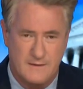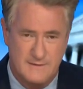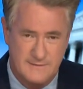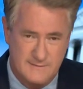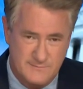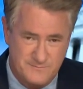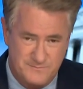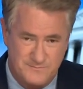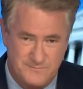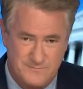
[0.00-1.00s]

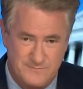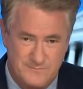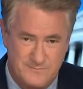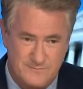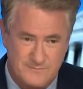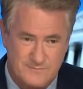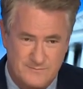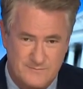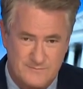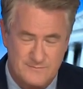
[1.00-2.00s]

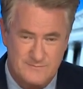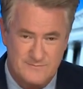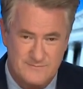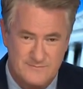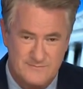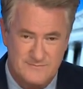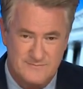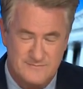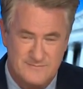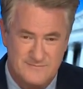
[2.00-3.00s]

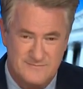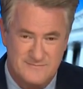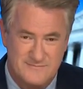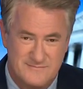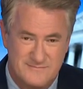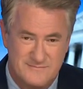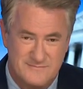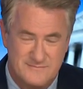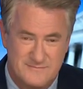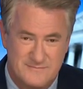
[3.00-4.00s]

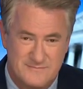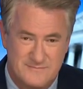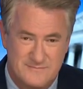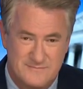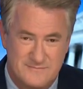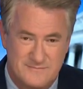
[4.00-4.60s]
No words are spoken by the person on screen.